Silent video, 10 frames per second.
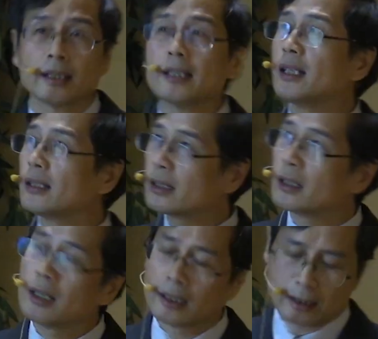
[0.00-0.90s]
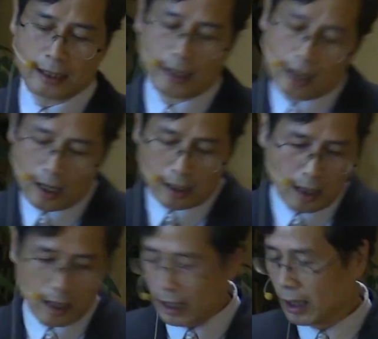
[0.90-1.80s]
This is the
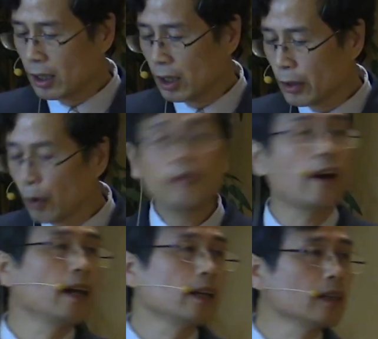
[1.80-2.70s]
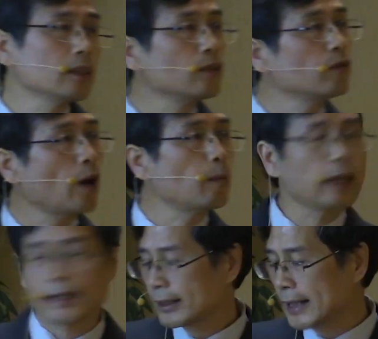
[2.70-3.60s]
new findings from
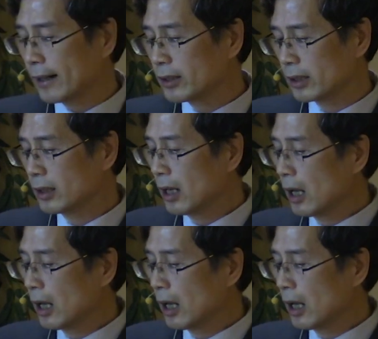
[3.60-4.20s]
the cells